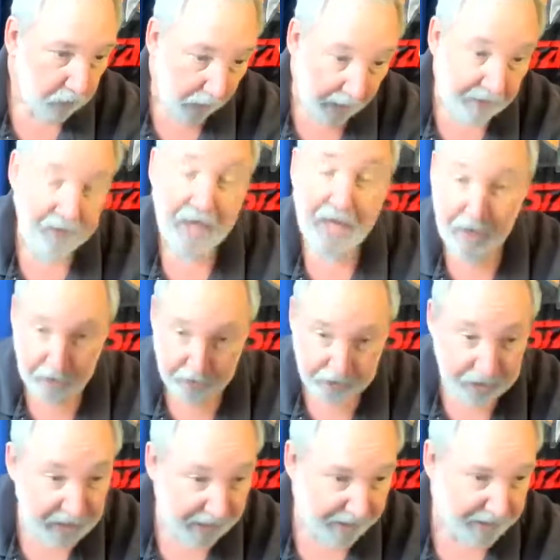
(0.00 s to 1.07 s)
And then on the
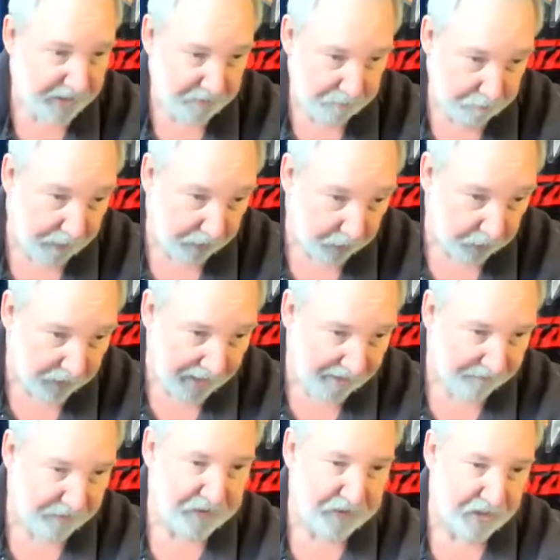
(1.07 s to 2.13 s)
next
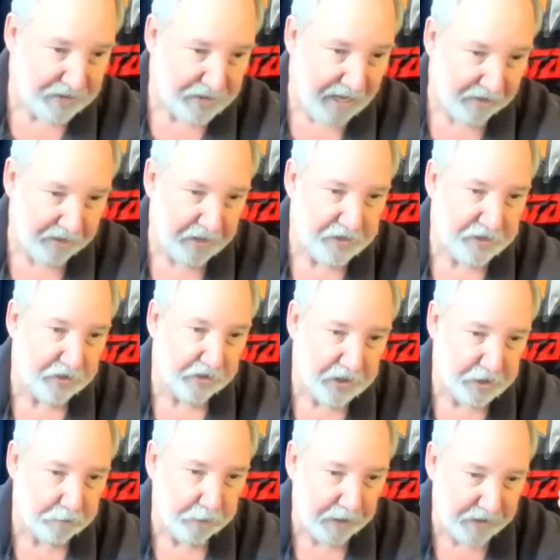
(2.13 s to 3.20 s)
paragraph, it says now the
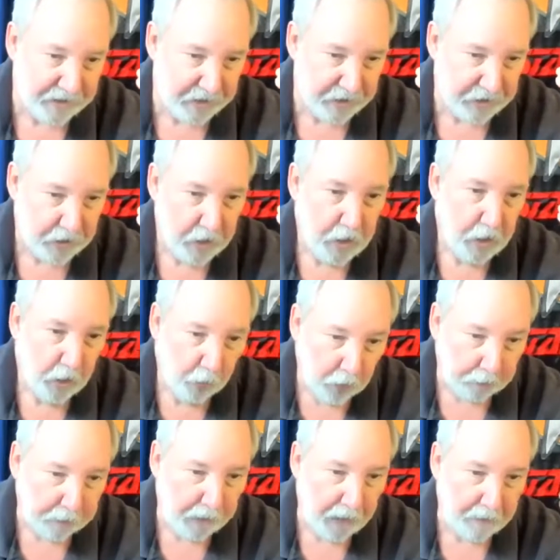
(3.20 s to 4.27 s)
installation process
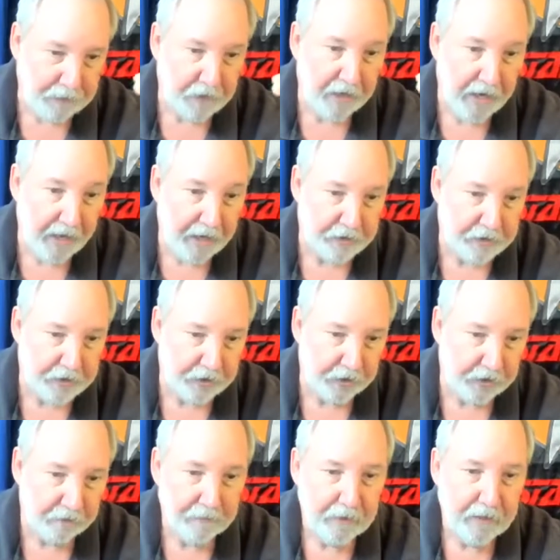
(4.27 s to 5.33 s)
will prompt you to
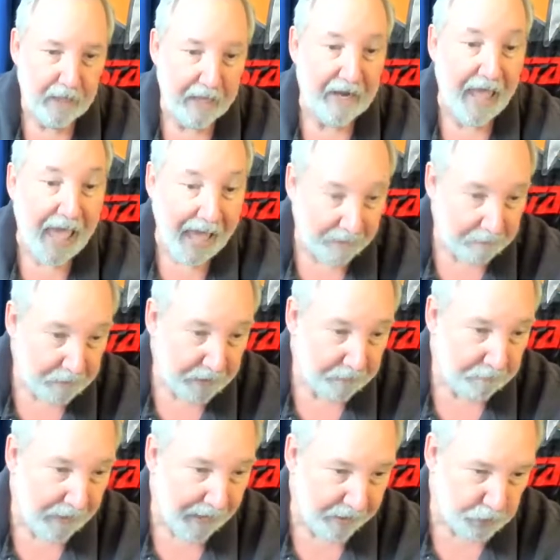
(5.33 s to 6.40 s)
enter an admin
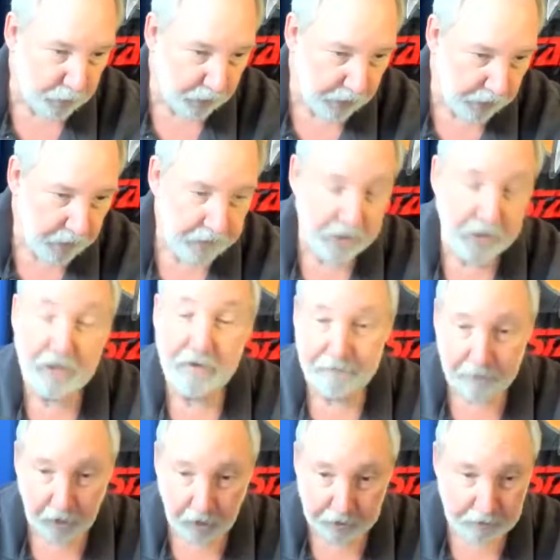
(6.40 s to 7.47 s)
password. The
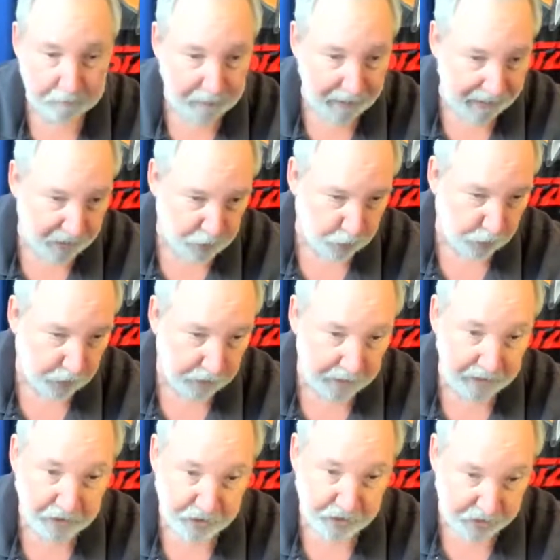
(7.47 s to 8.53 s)
default password
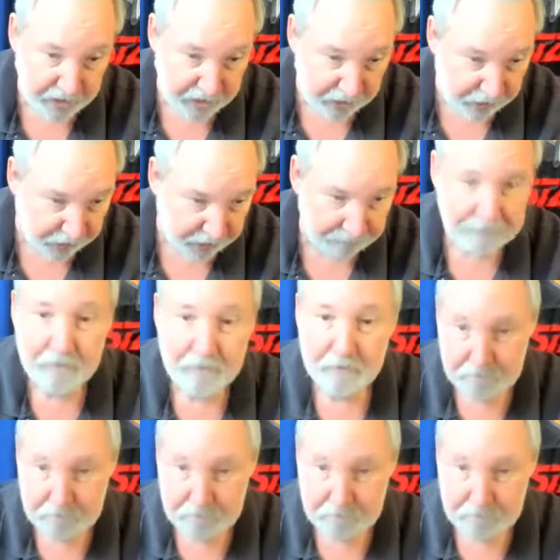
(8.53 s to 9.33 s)
is Citadel.